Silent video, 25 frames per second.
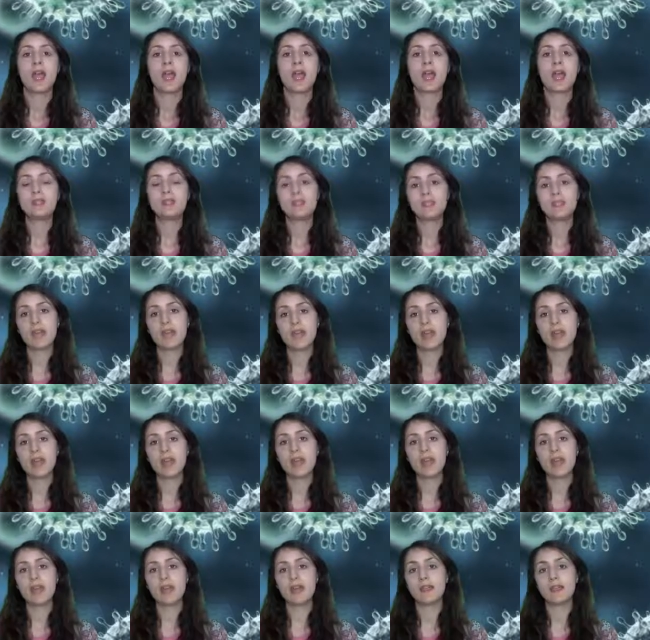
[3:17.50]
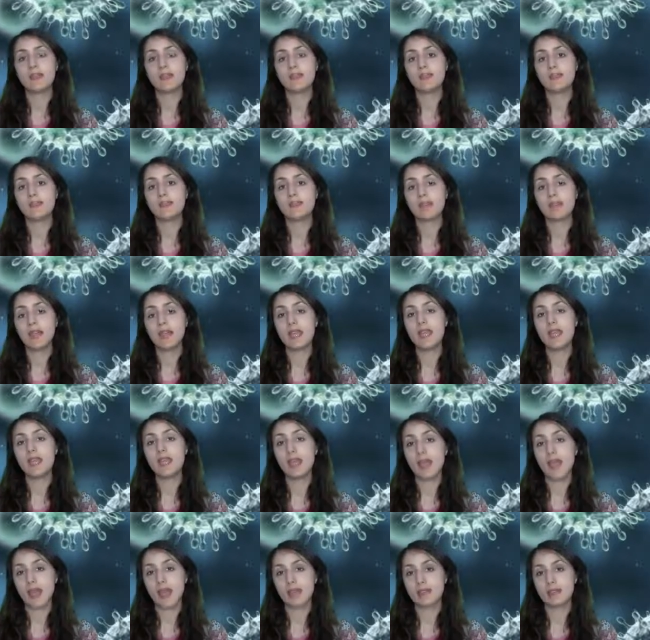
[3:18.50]
and they
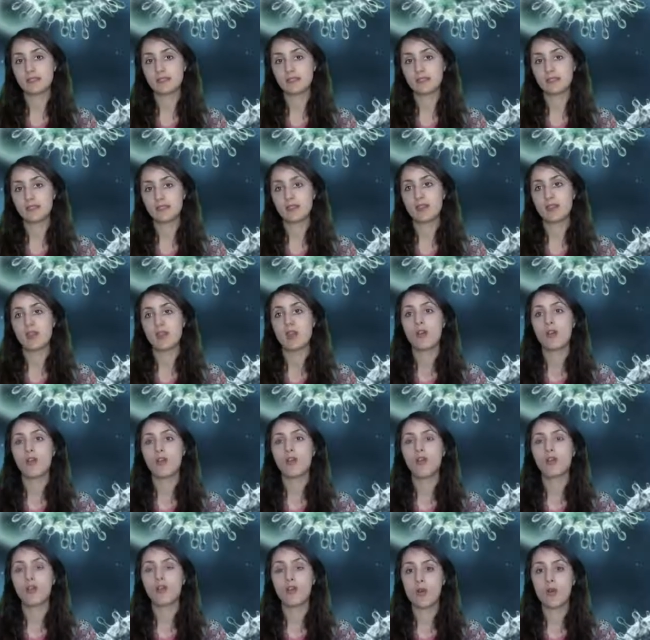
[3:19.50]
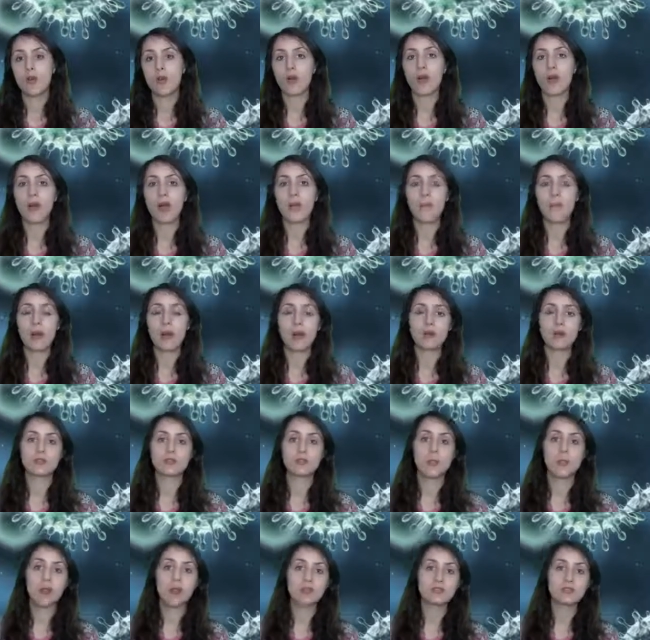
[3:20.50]
last for about
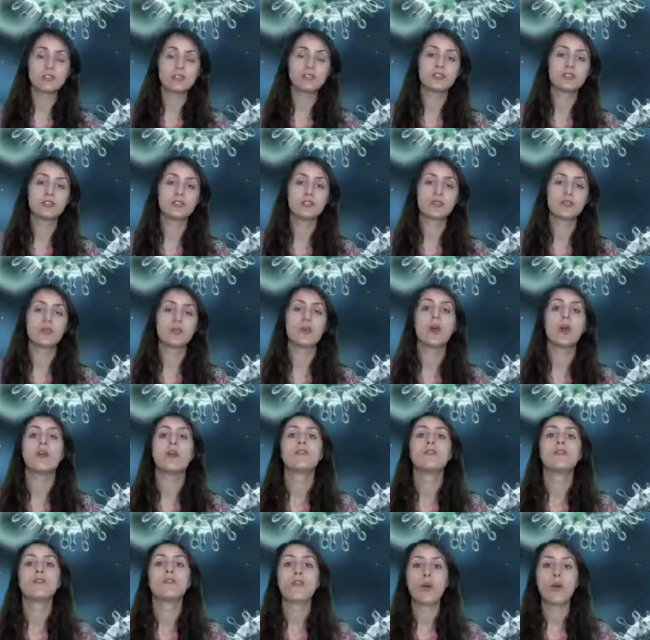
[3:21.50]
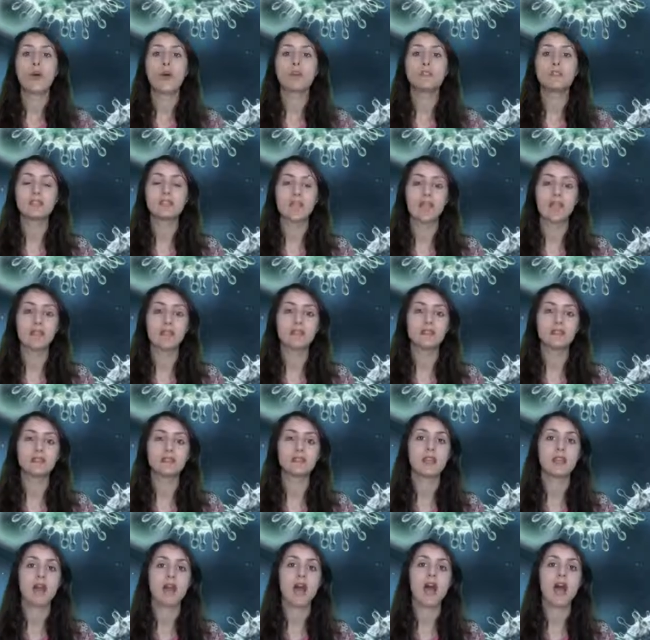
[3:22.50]
1 to 4 days
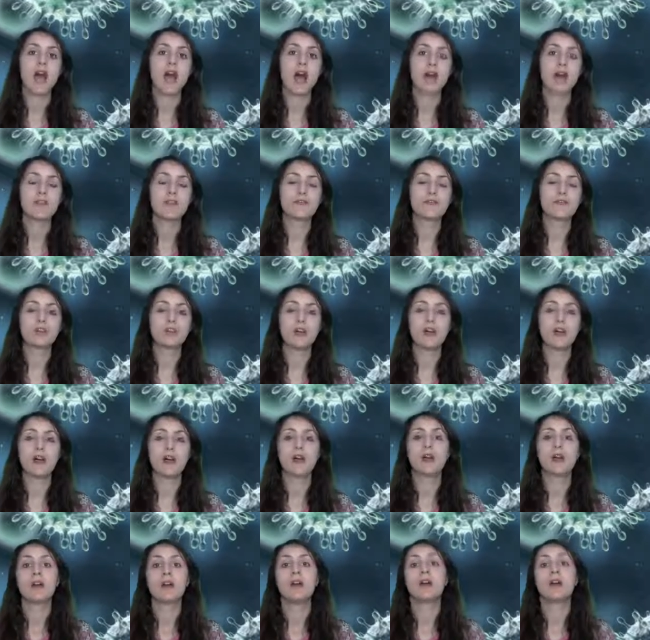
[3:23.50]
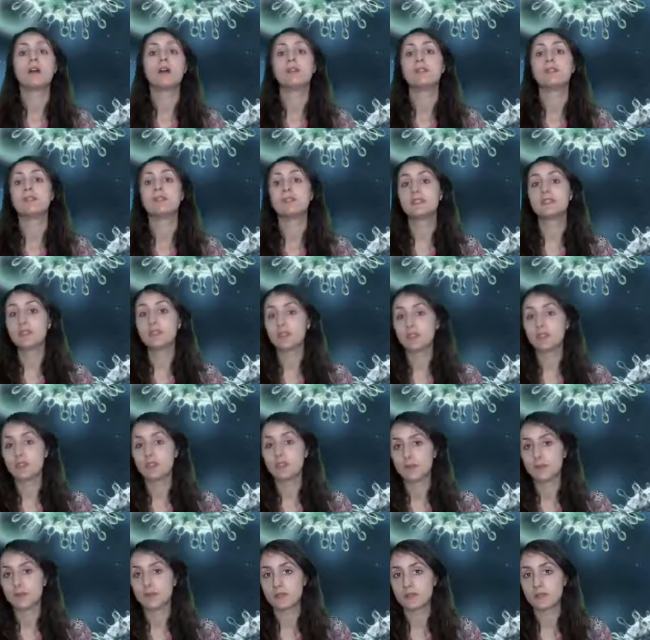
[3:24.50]
after the
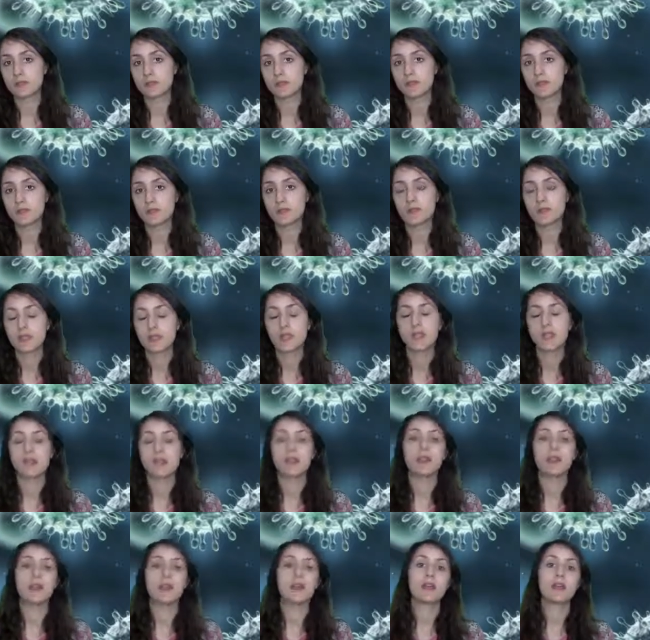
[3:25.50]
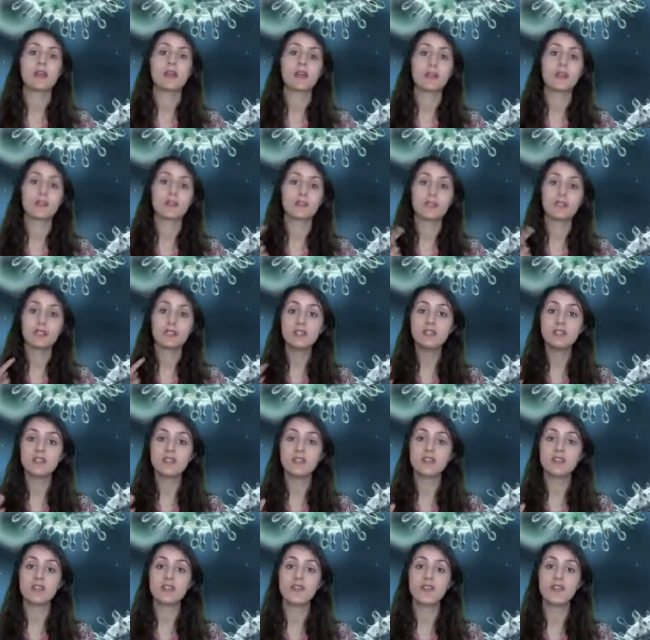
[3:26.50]
symptoms,
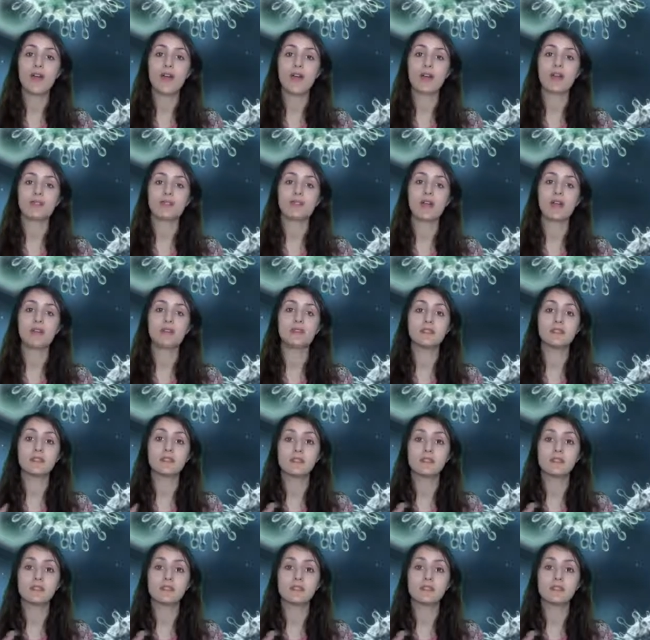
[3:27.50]
considering the fact that the